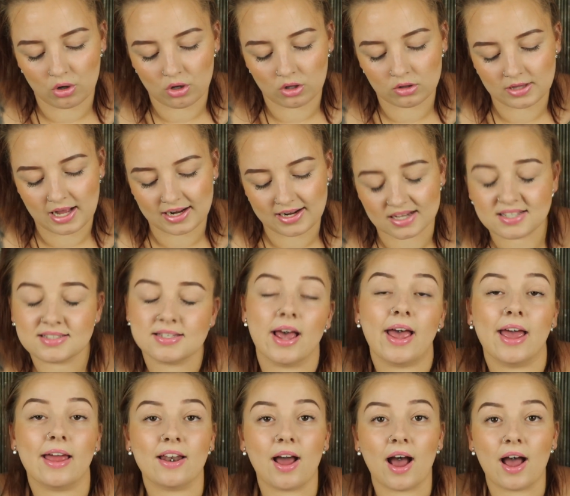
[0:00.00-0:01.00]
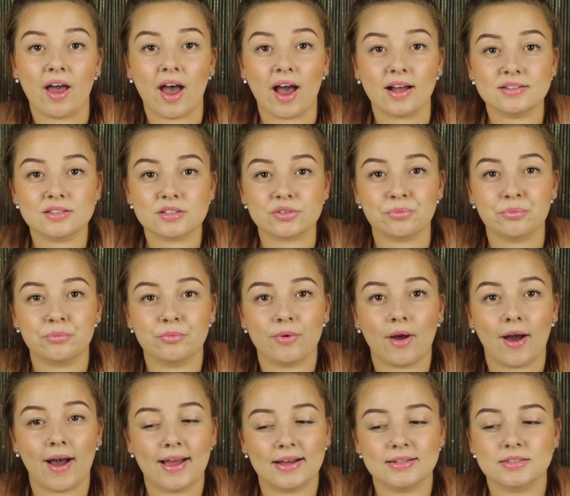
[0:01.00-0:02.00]
Like I said, I had some
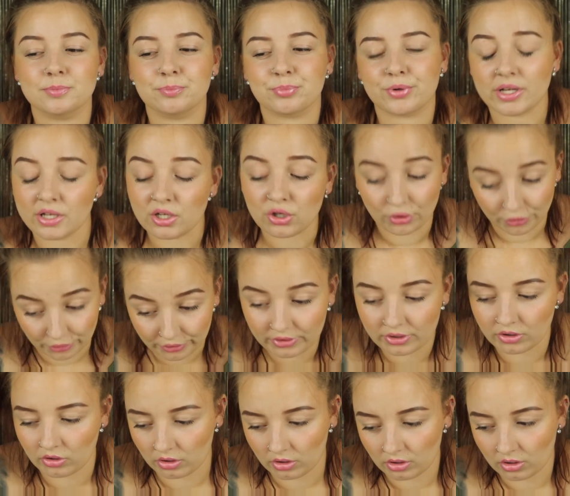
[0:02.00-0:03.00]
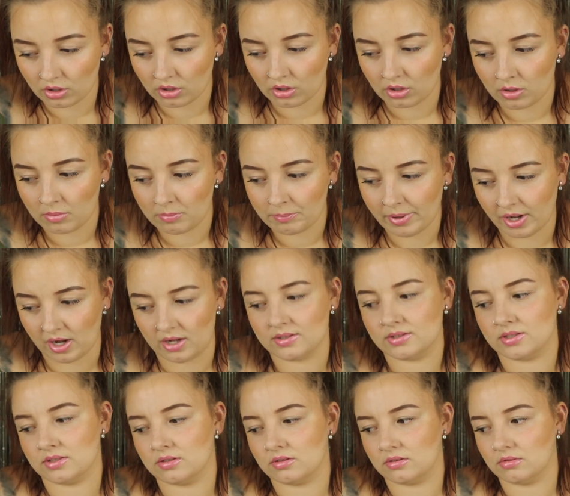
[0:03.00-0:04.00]
pretty good
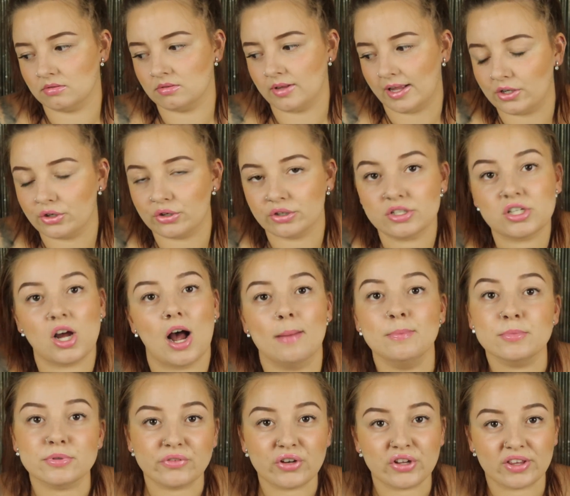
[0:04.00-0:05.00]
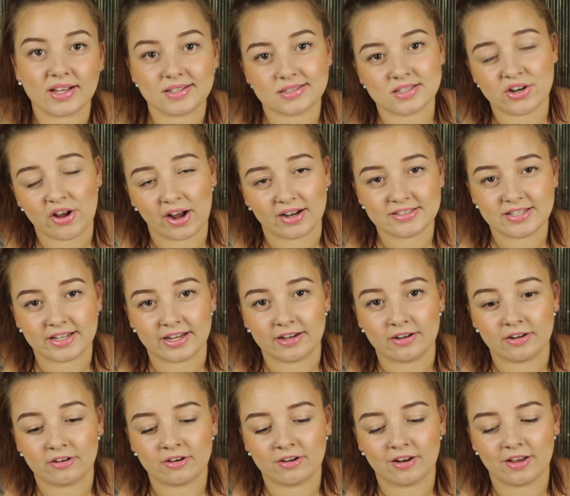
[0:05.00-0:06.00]
parts, like good times of
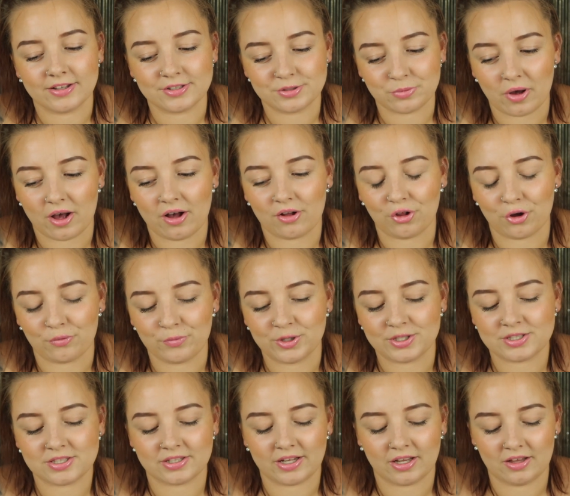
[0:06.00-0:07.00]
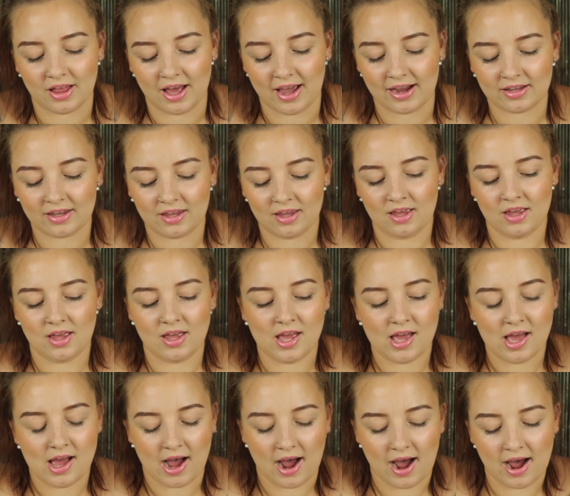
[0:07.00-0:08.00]
2019 as well. Obviously, like
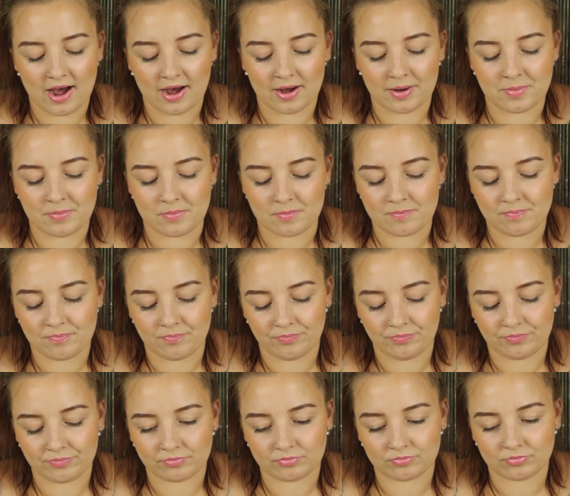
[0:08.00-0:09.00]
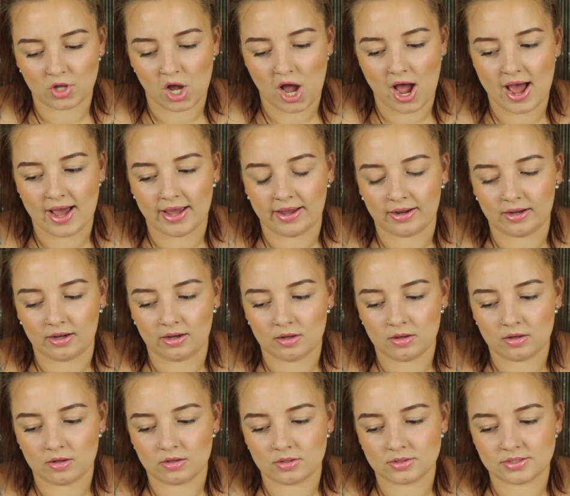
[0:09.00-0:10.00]
I
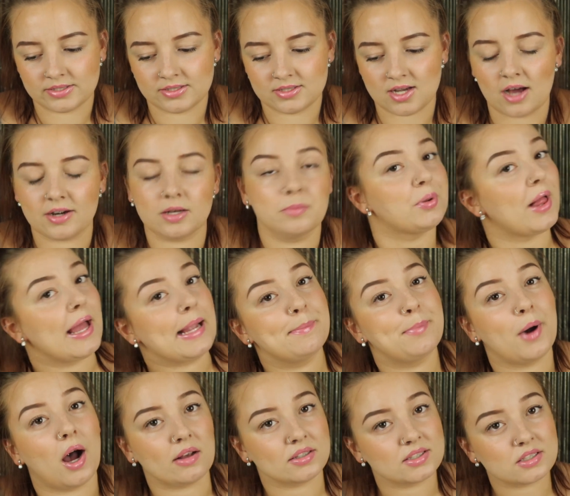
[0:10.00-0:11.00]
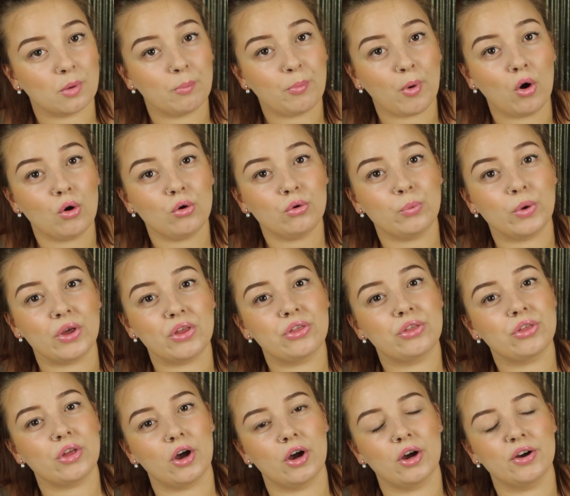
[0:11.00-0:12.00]
started playing basketball
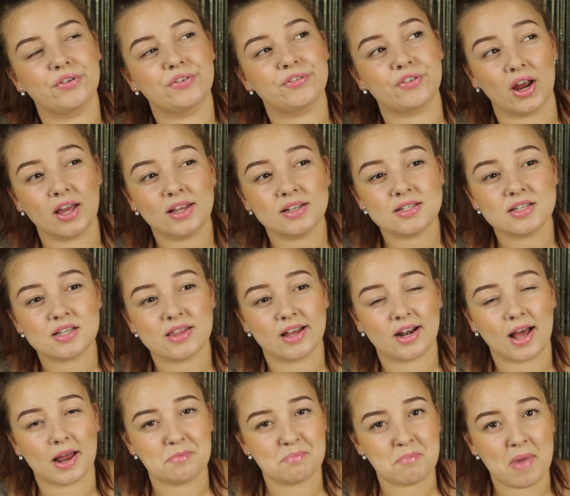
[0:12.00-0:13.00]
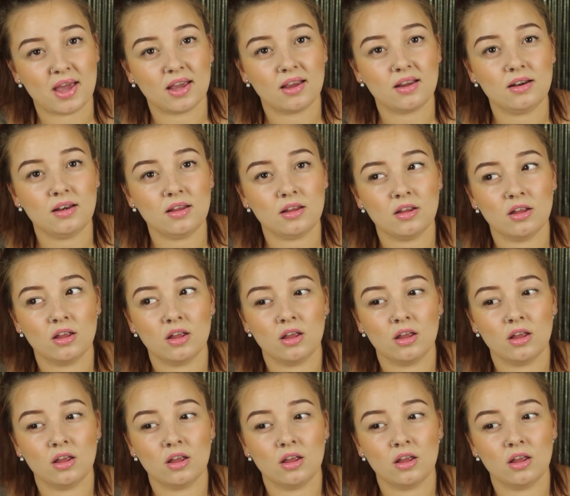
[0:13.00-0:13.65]
with a friend that I'd made,